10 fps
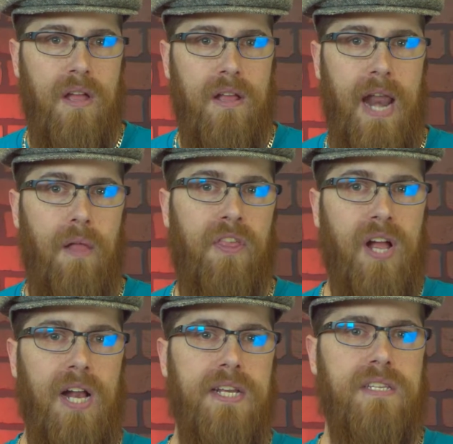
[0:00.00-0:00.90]
Now, the
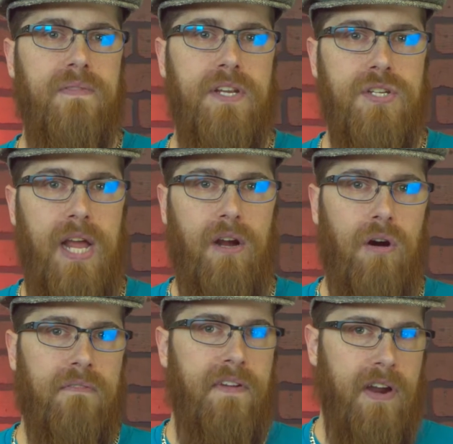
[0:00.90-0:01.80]
contents of each deck are
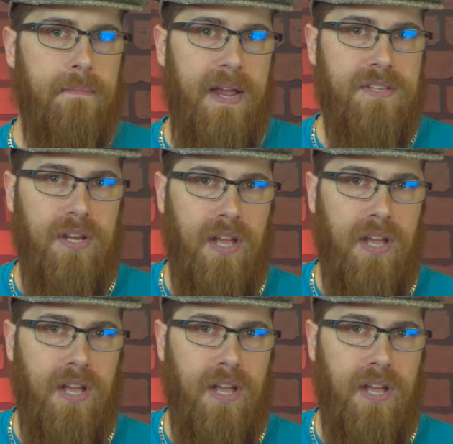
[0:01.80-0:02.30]
very basic,